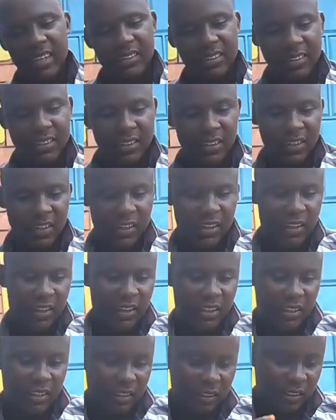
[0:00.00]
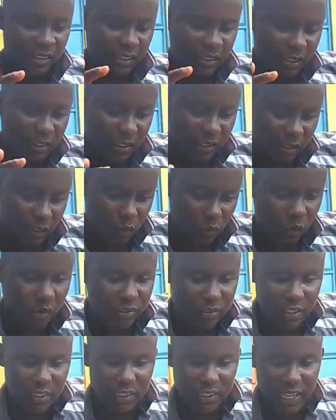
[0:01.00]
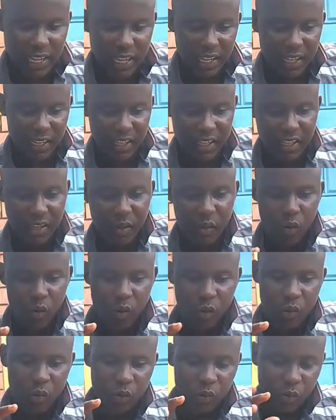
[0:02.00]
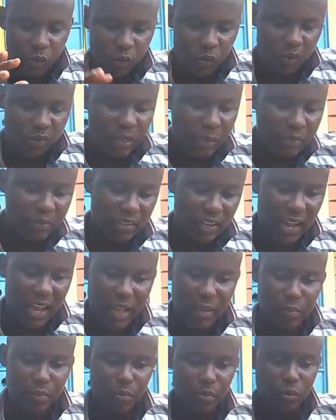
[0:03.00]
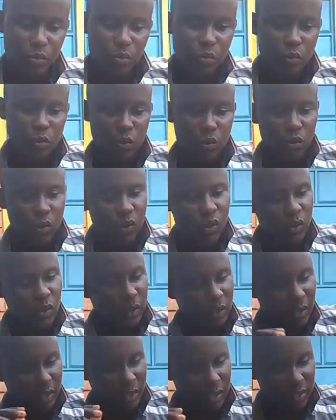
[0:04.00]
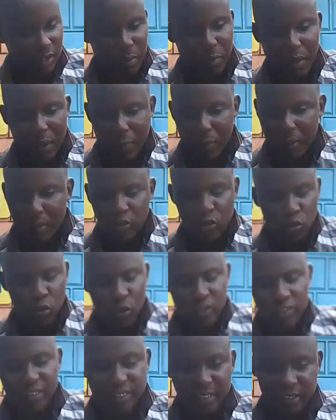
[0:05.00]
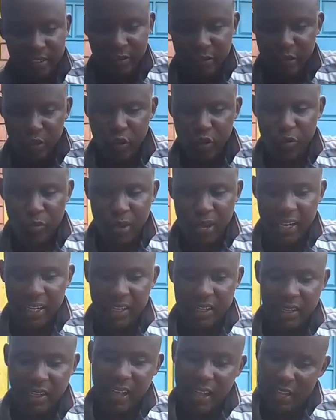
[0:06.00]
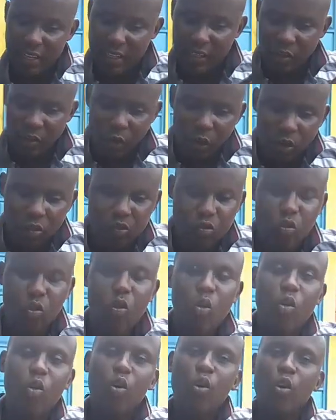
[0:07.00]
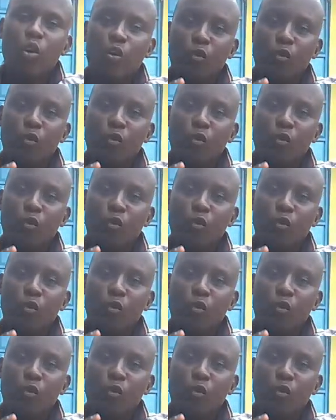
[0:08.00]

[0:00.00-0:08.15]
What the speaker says: that consider, subscribe, remember to watch this video of mine and also